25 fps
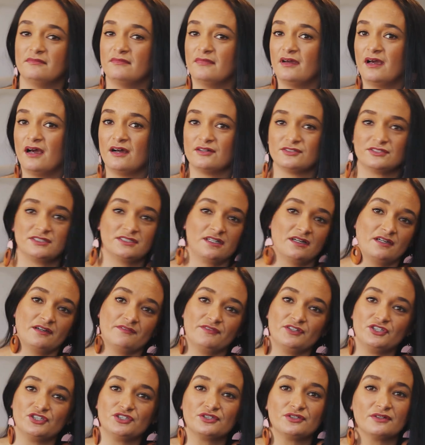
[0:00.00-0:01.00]
outside of
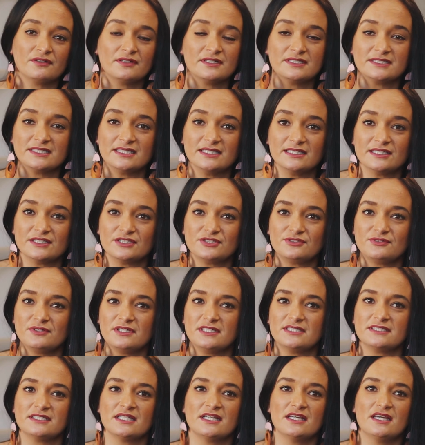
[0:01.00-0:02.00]
insurance
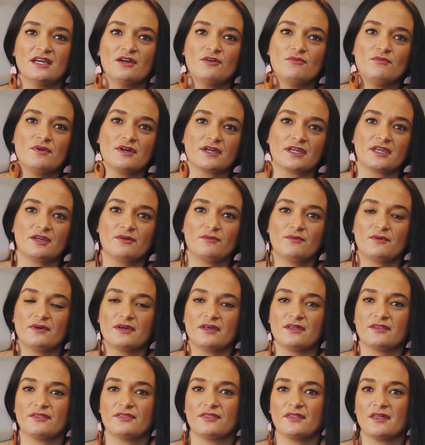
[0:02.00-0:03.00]
industries, working
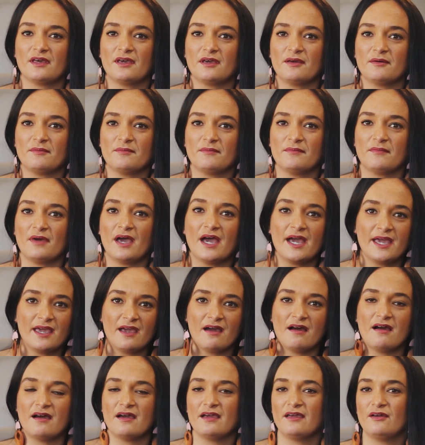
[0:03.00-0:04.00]
with
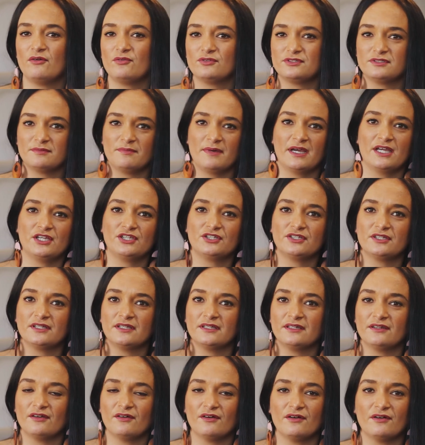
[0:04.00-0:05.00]
AI,
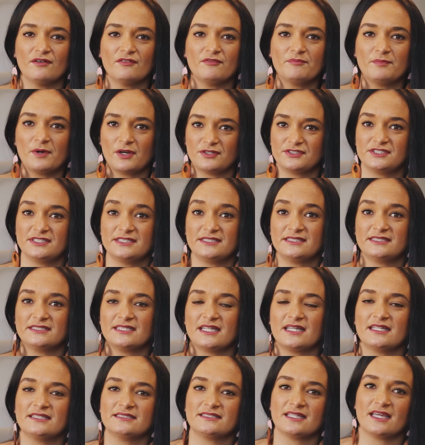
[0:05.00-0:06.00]
automation of
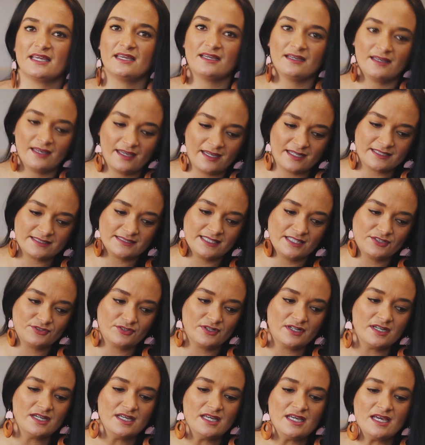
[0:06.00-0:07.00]
processes,
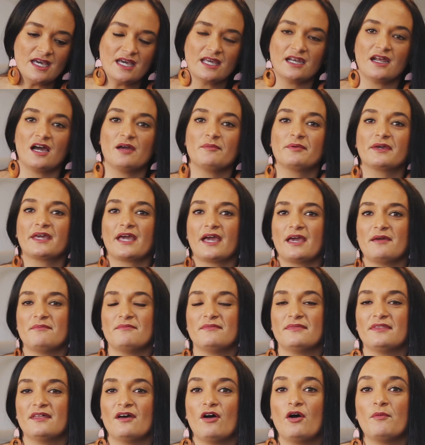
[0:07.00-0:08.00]
etc. And I
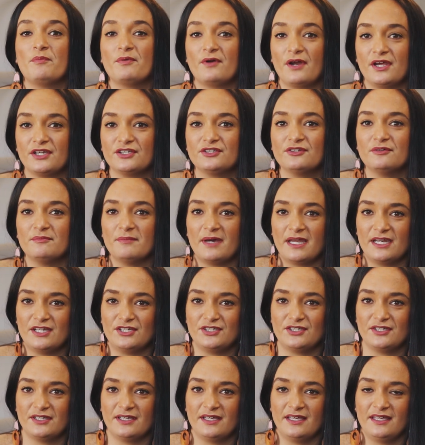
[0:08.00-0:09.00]
became the operational
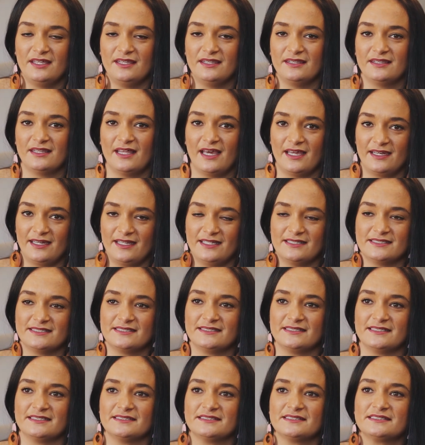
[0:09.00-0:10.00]
manager in that
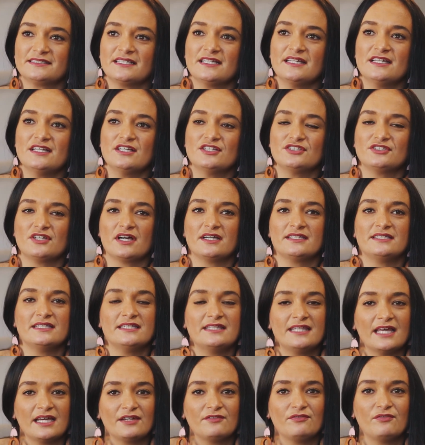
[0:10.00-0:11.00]
instance. So I
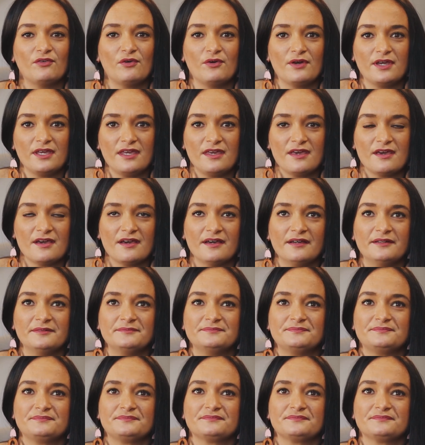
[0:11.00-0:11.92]
did that for a year.